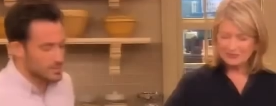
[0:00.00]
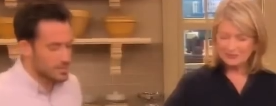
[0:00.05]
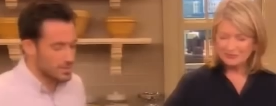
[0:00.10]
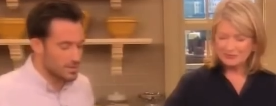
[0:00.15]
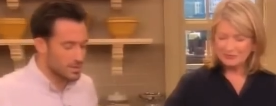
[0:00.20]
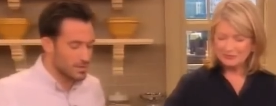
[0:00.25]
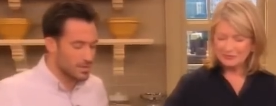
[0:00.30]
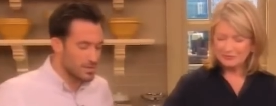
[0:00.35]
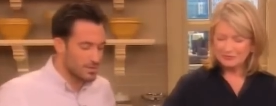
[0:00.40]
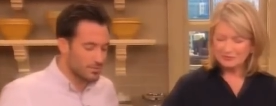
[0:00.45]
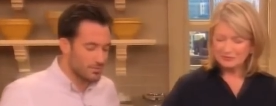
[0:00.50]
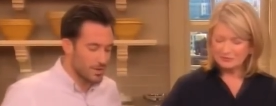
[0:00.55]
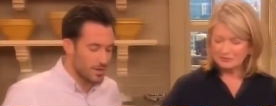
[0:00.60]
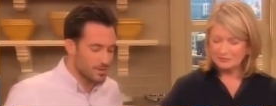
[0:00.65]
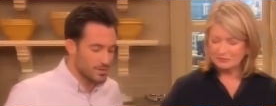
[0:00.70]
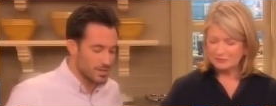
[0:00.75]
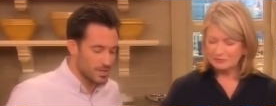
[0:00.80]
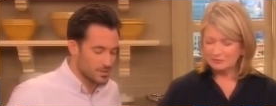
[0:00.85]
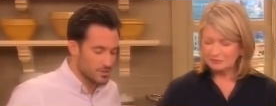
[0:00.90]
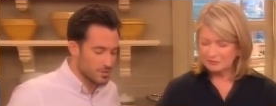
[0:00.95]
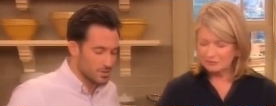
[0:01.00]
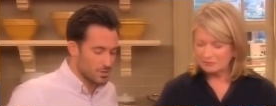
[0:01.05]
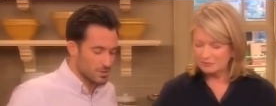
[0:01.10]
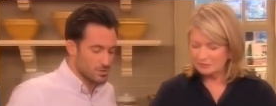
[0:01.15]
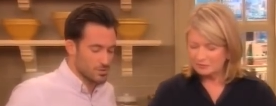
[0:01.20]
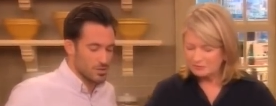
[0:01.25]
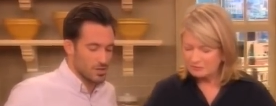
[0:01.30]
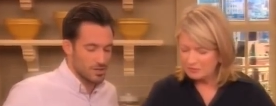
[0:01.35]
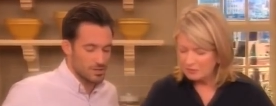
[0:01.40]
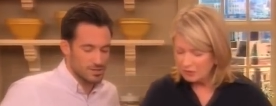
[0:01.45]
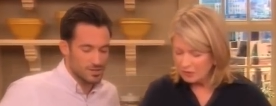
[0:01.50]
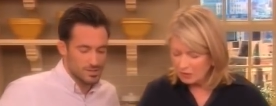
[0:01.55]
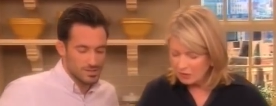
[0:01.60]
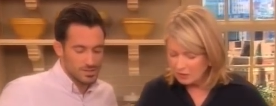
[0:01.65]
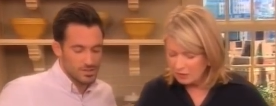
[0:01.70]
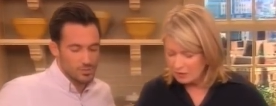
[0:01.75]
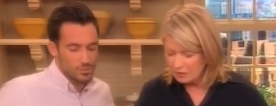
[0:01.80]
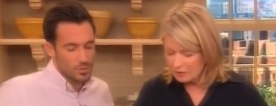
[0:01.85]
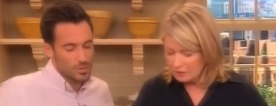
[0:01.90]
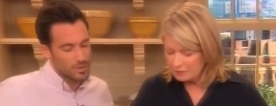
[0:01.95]
Speaker 1: is the foundation of the sauce.
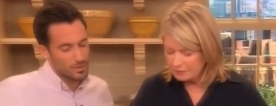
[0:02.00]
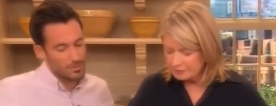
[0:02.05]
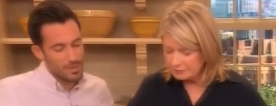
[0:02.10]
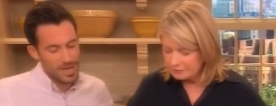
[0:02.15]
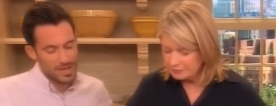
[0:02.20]
This is where